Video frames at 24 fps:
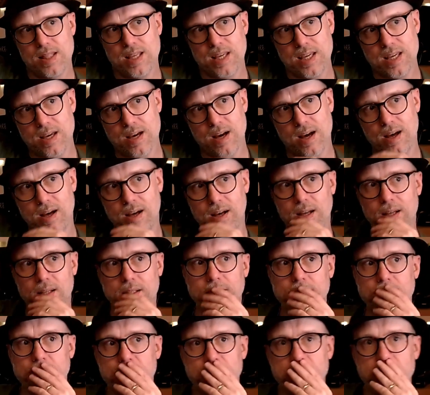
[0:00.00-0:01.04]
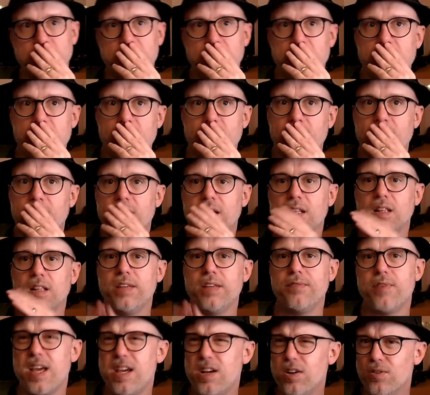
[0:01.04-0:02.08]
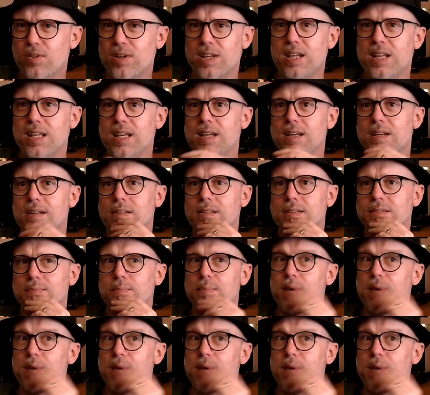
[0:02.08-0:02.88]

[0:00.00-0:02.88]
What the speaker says: the cliffhanger ending.